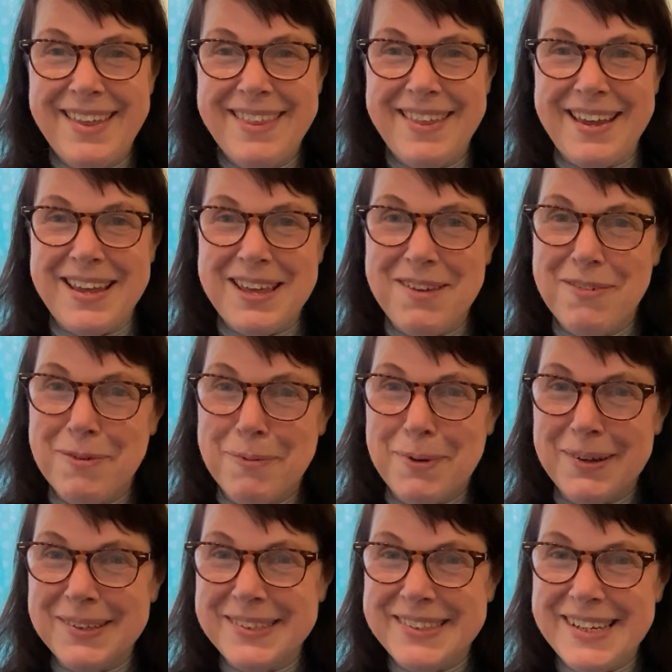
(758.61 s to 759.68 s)
Thank you for
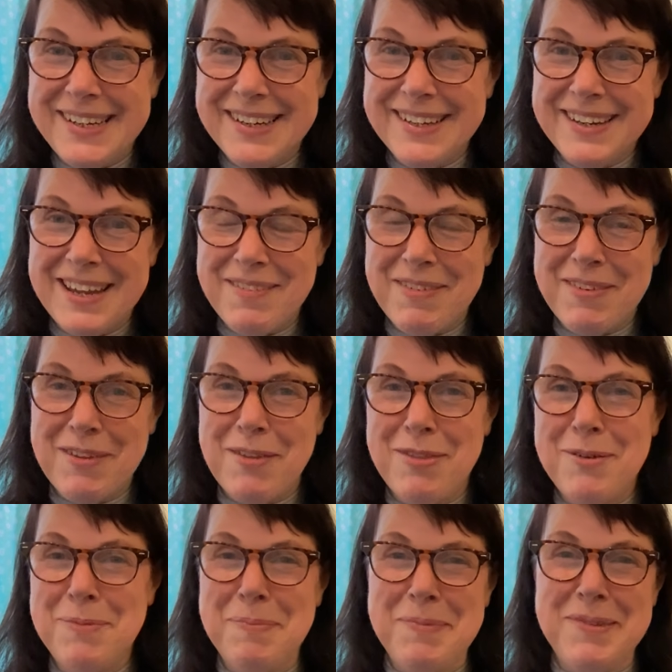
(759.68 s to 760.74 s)
watching, and give us a
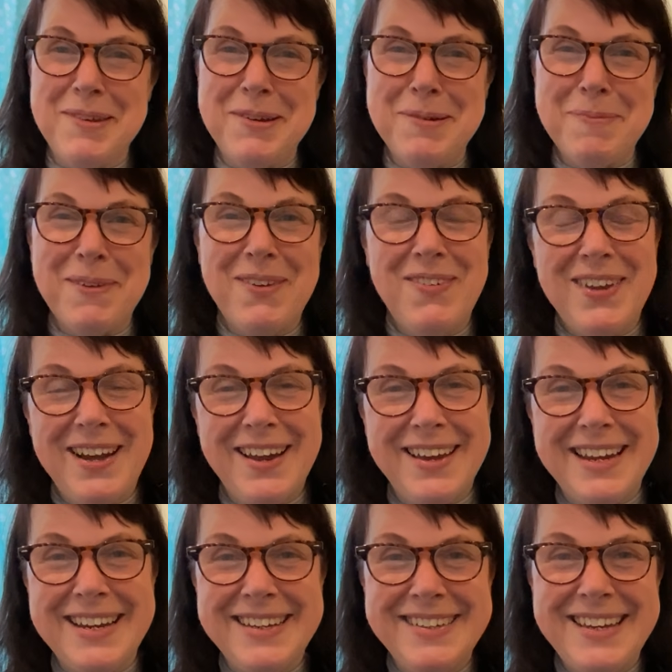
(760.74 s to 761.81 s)
thumbs up if you
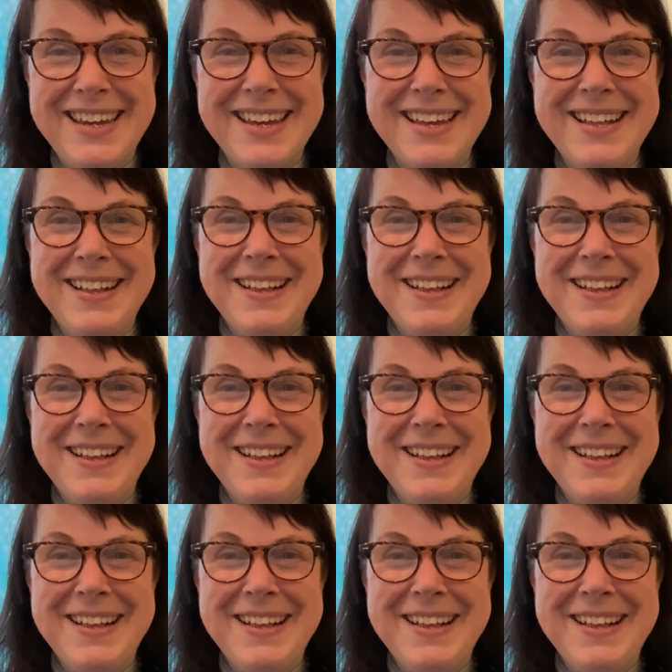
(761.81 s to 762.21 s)
liked it.